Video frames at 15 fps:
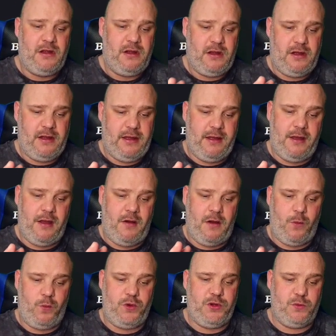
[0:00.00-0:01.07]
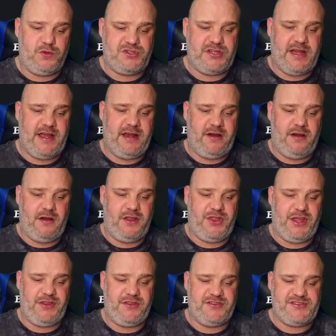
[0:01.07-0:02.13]
I will say that I
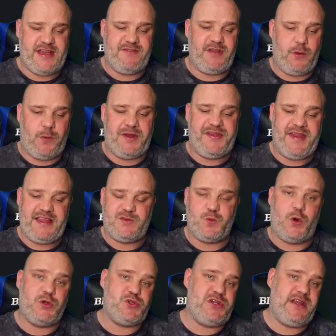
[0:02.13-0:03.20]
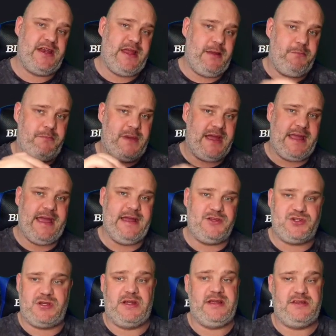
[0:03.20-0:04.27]
think the Xavier one needs watching. It may
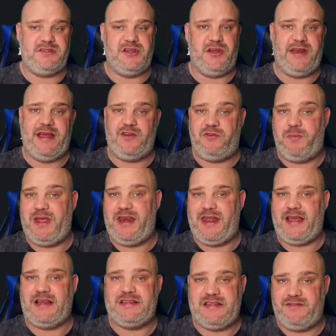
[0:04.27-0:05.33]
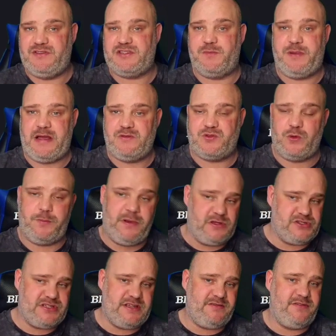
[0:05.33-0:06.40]
actually turn out to be a negative as opposed to a
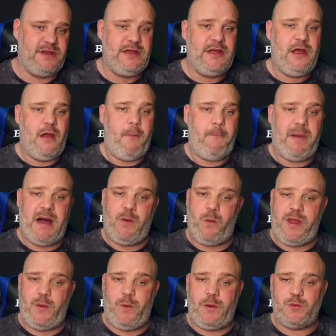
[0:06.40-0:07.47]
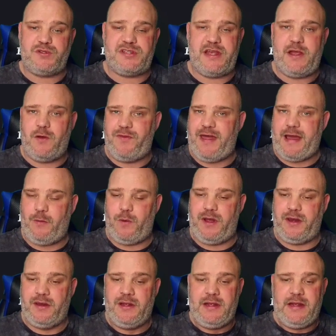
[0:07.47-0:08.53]
positive, but we will see on that one.